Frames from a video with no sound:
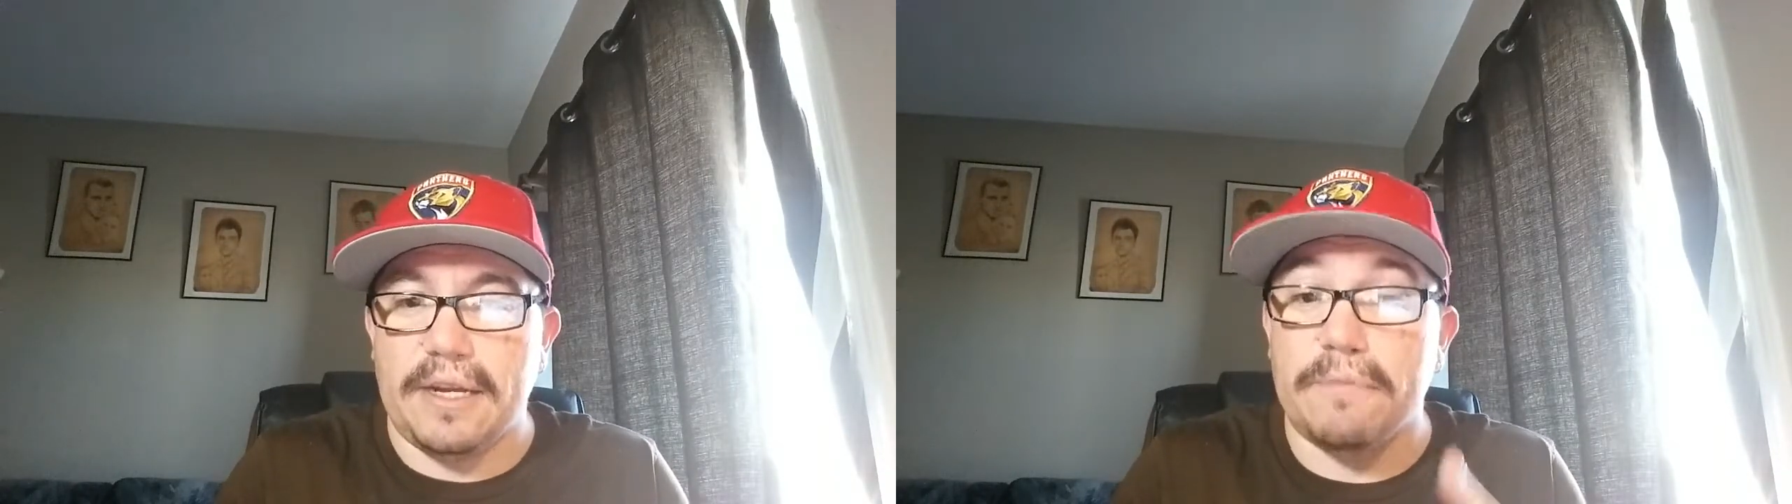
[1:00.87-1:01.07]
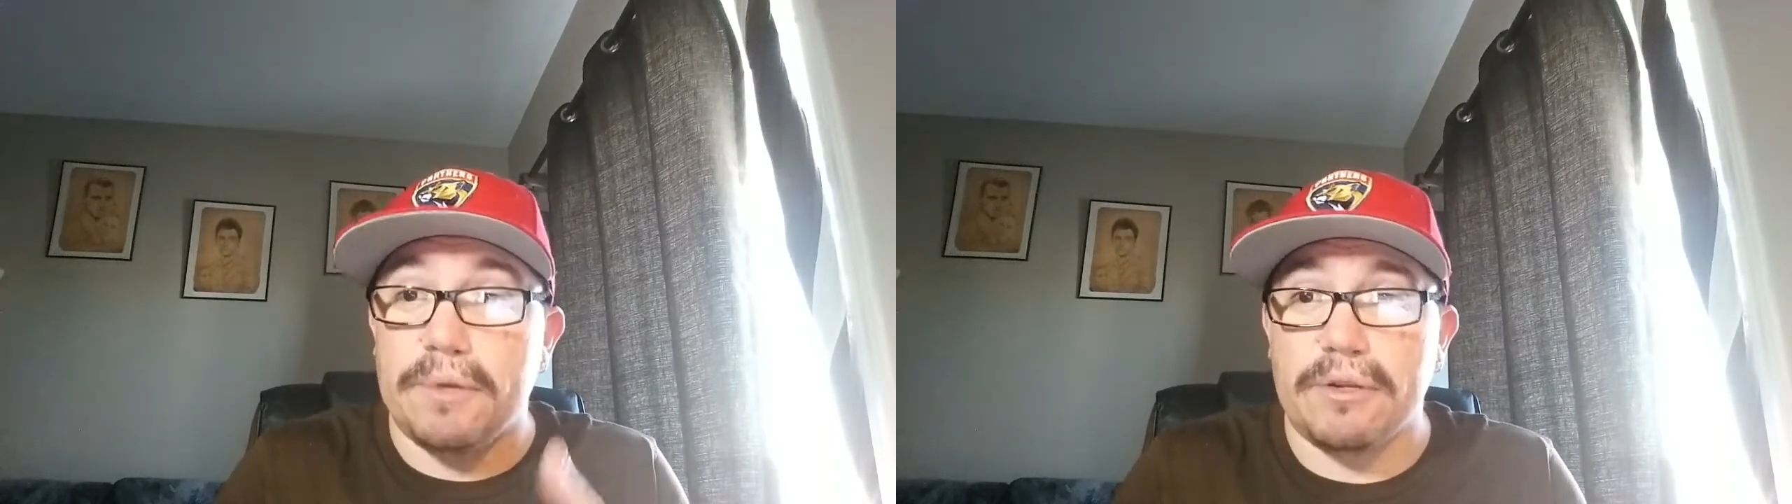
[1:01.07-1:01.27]

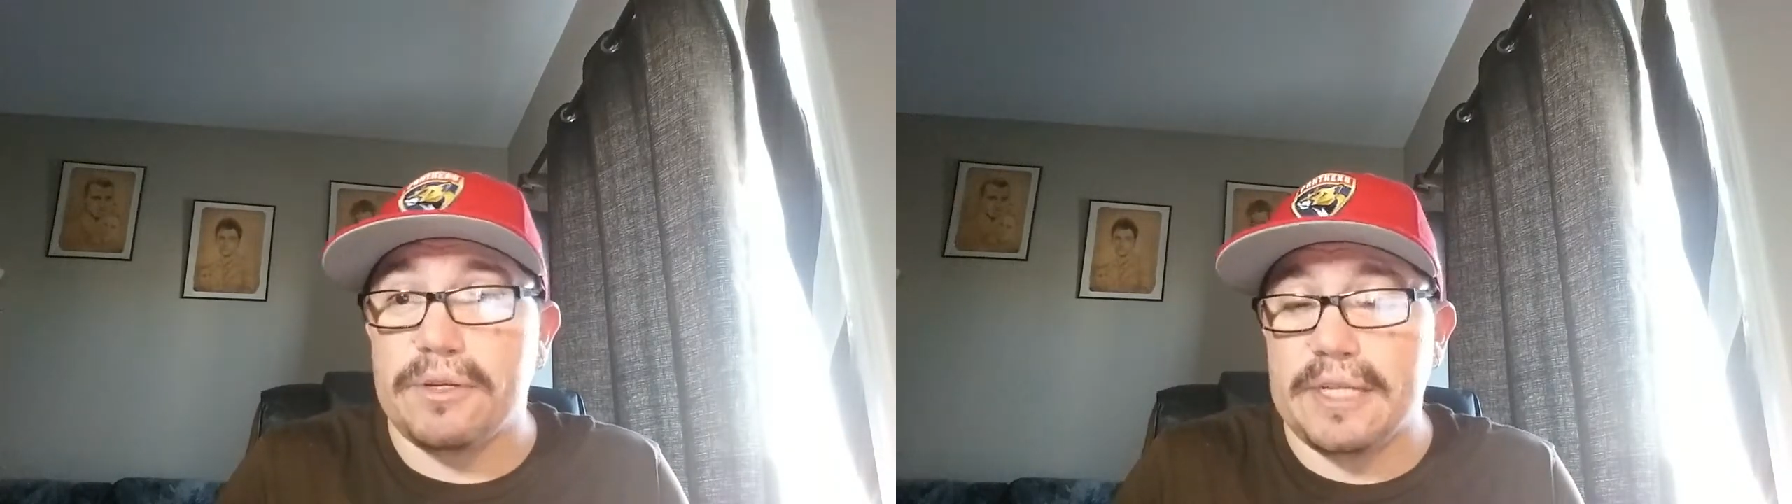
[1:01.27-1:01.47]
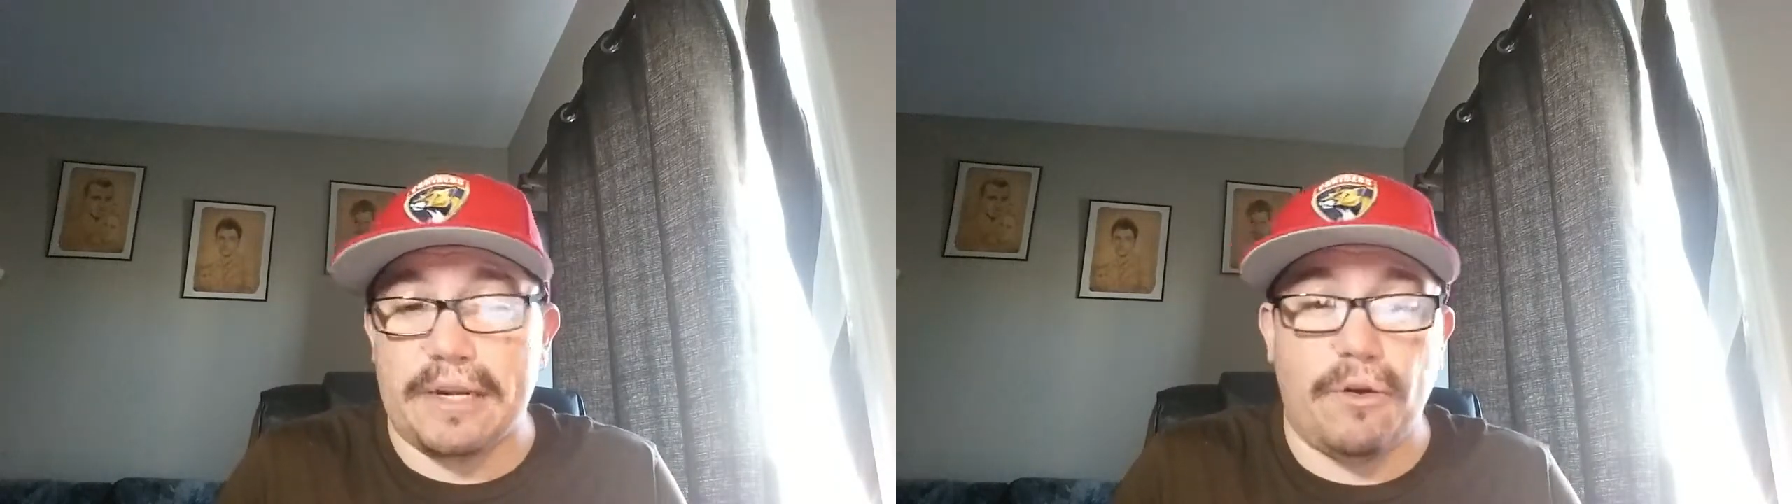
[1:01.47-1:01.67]

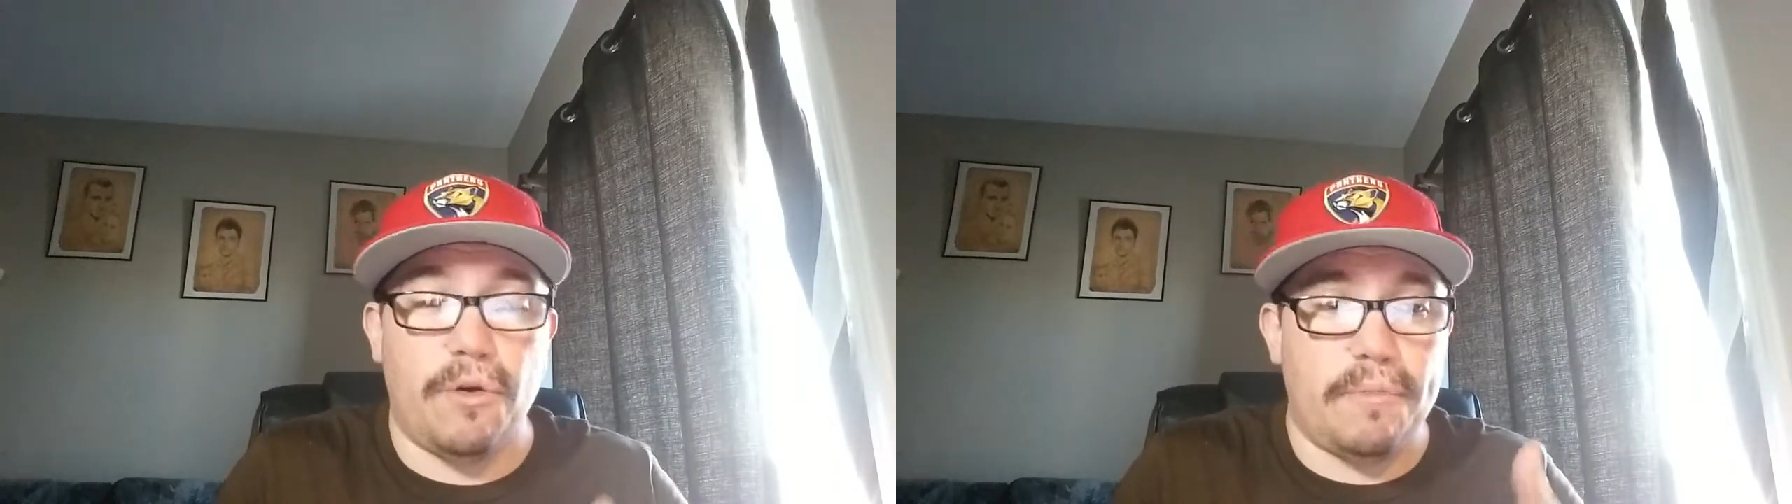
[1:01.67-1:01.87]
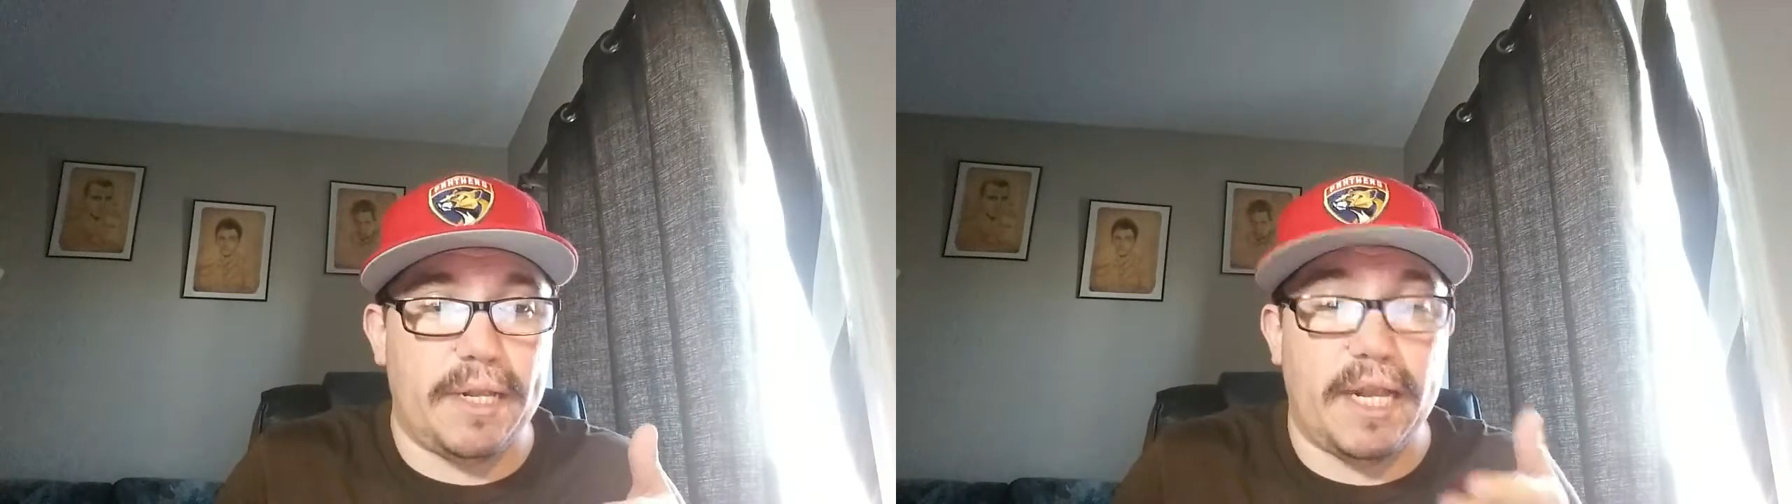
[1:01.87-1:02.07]
computers at
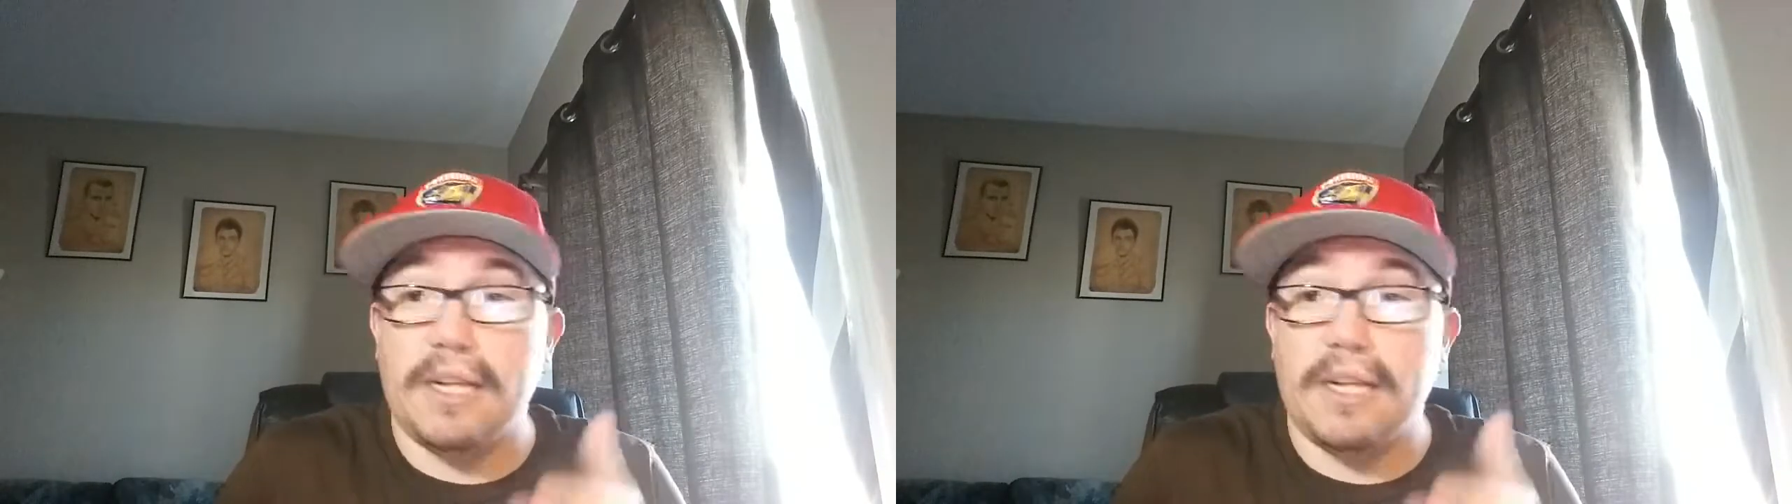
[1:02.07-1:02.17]
home and